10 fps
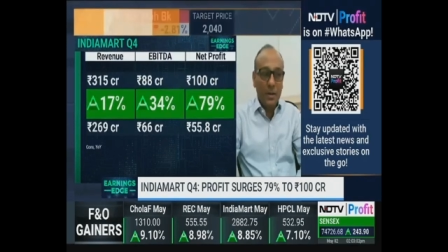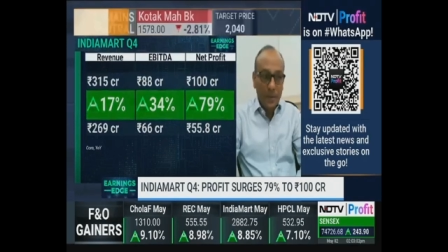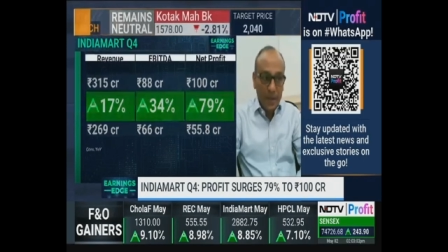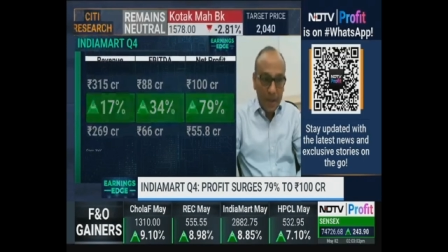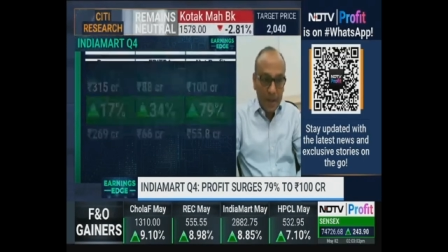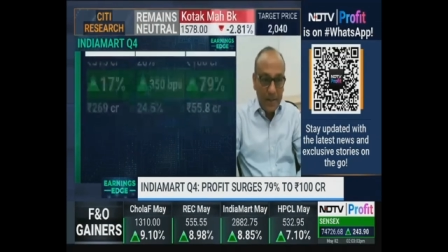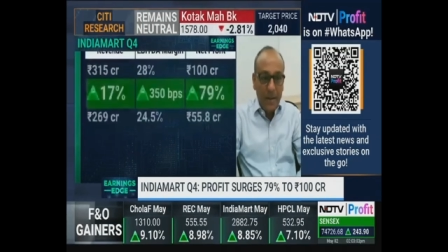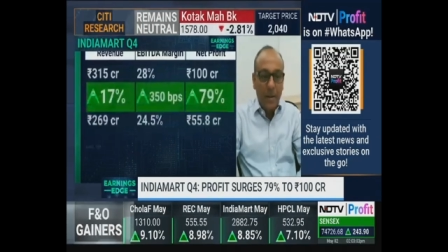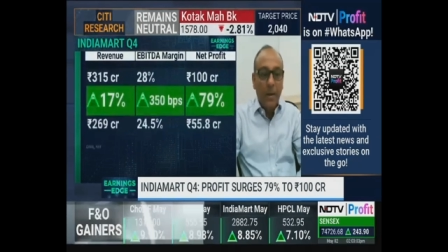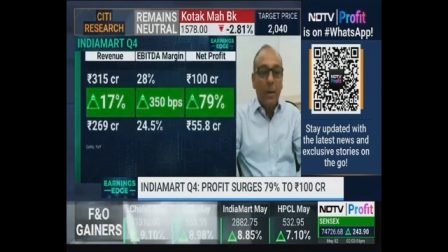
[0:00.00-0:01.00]
customer
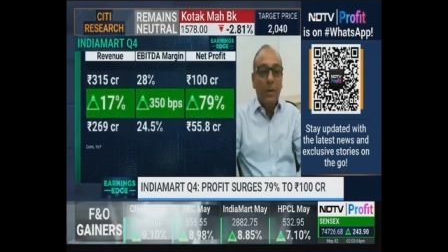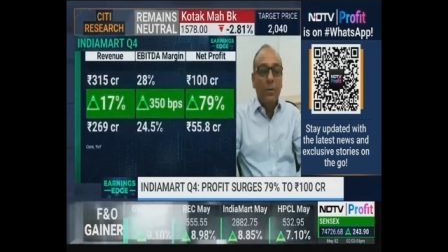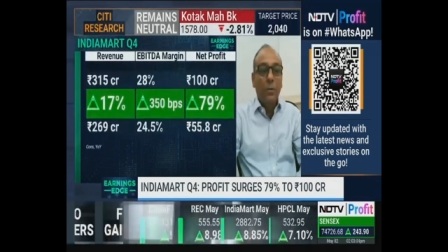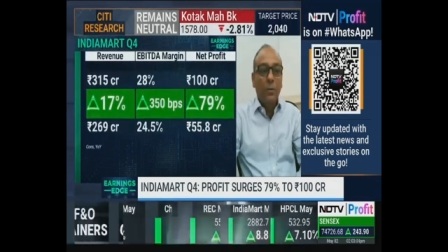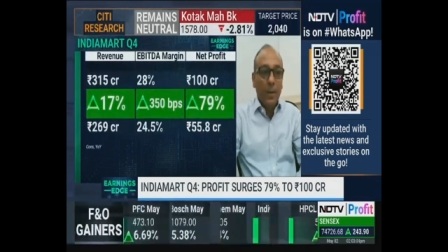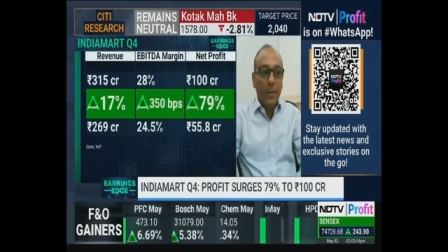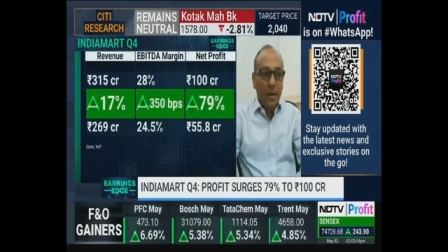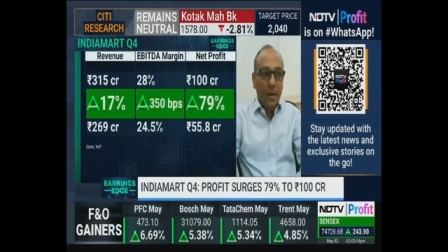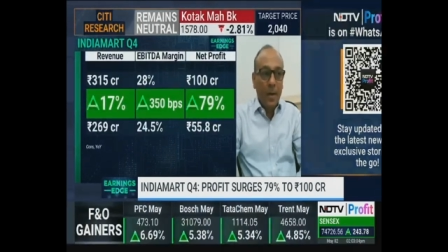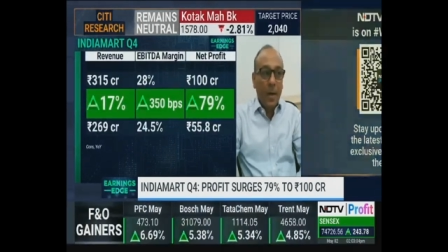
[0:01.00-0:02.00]
addition, so we
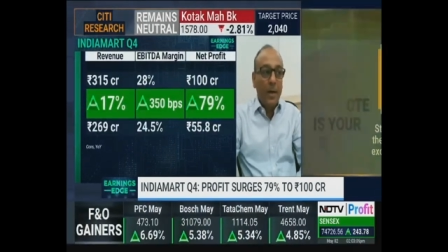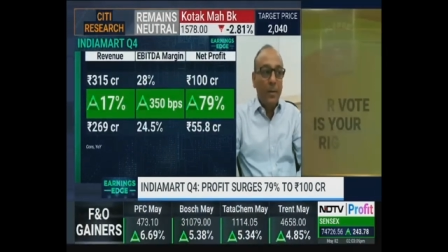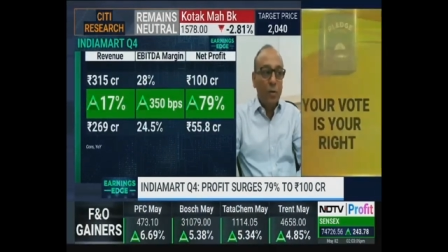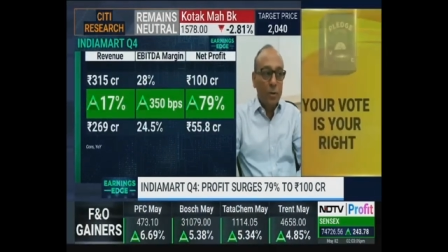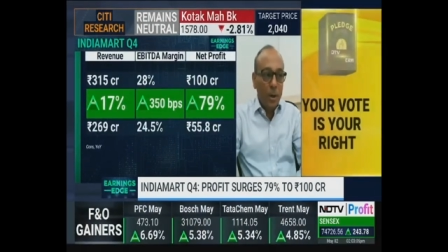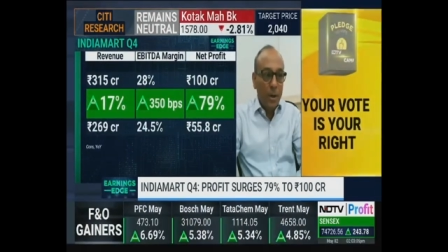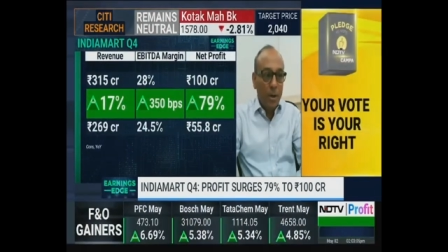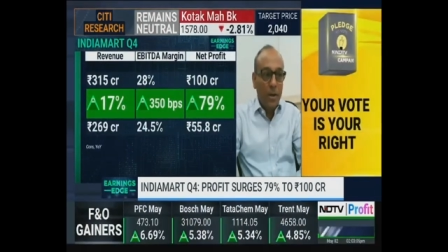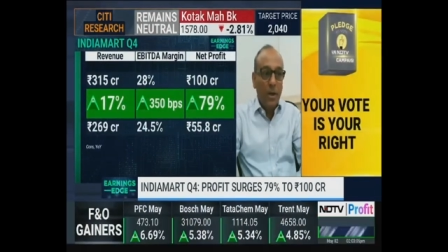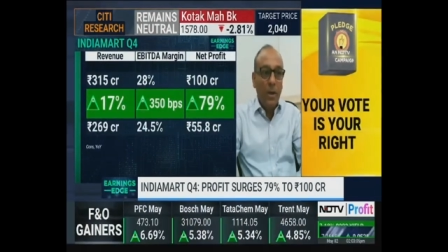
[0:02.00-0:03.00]
have been relying
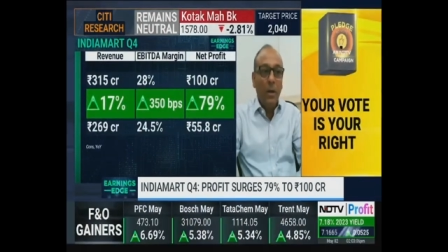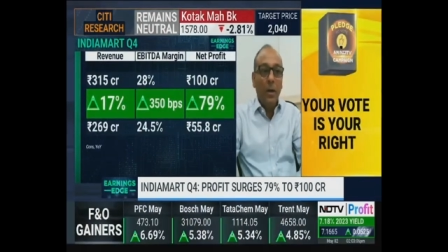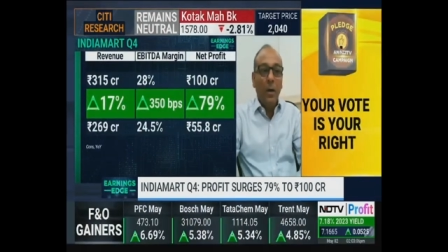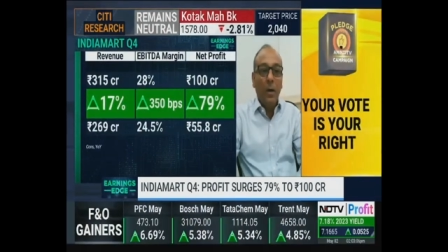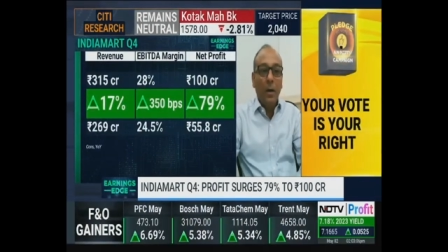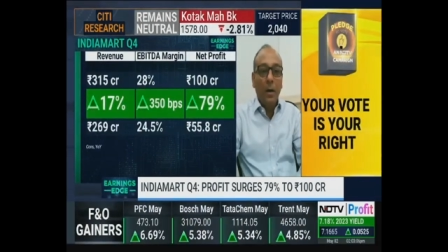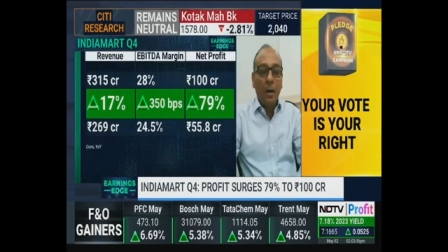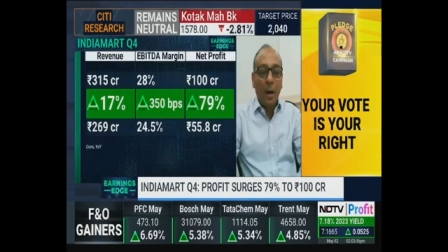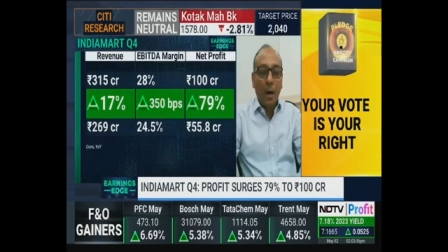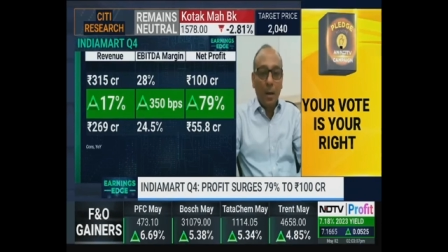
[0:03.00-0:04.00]
mostly on the
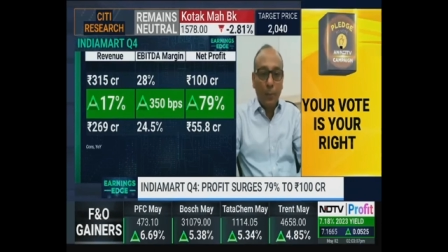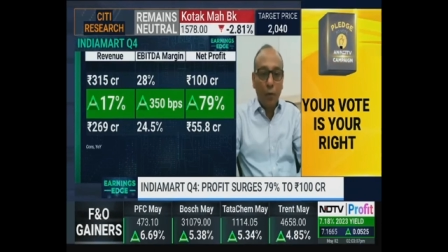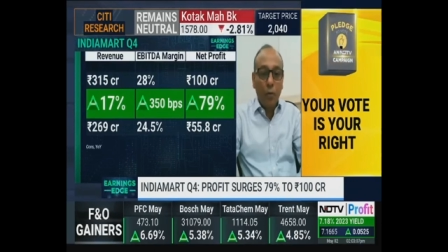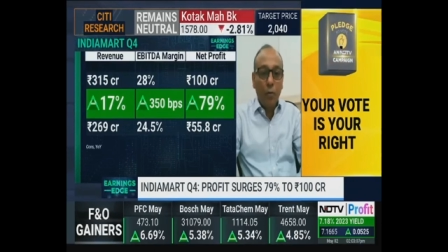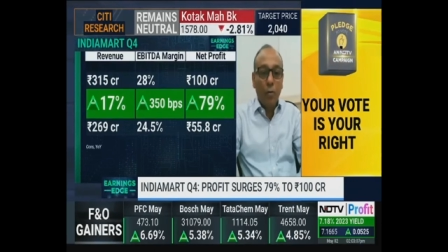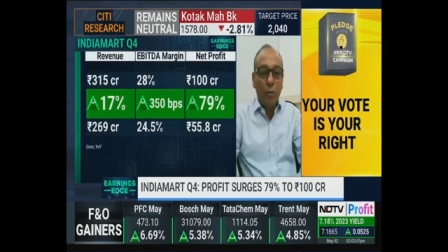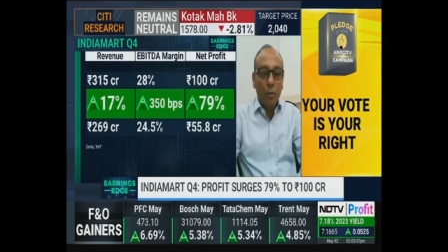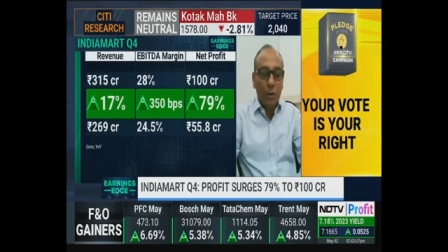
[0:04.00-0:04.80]
ARPU uh,